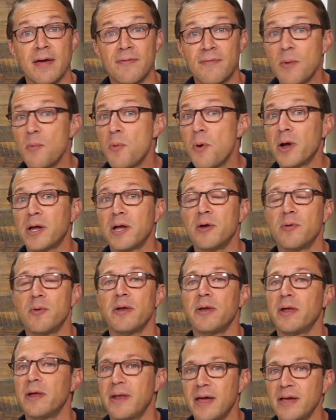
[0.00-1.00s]
if I'm walking
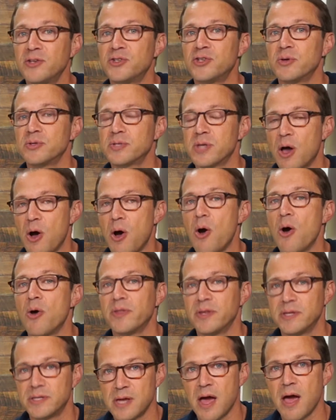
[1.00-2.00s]
around on eggshells all
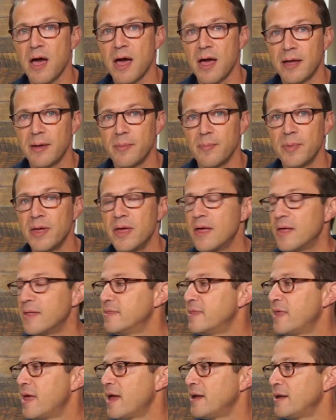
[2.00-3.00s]
the time,
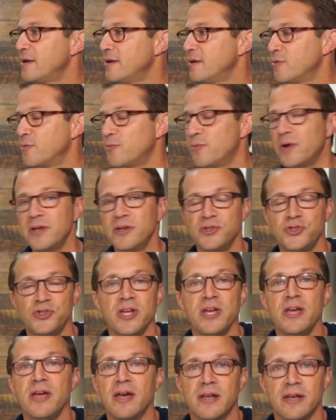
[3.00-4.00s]
then what is
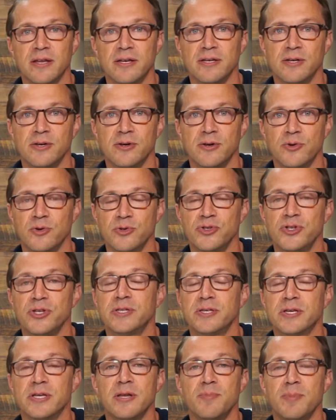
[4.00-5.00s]
she going to do?
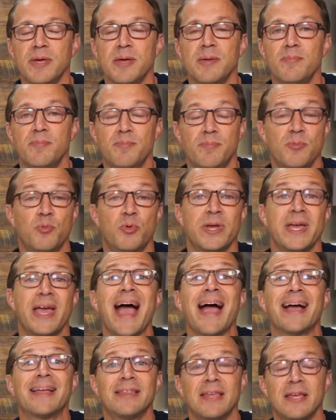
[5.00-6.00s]
She's going to be
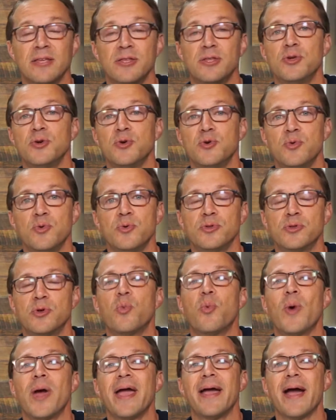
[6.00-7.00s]
reacting to the
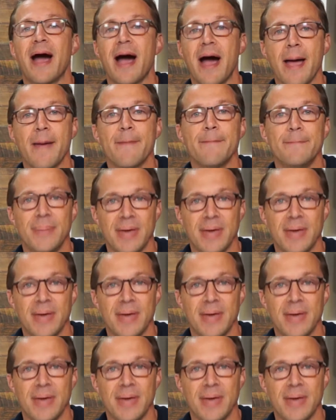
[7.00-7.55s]
way I'm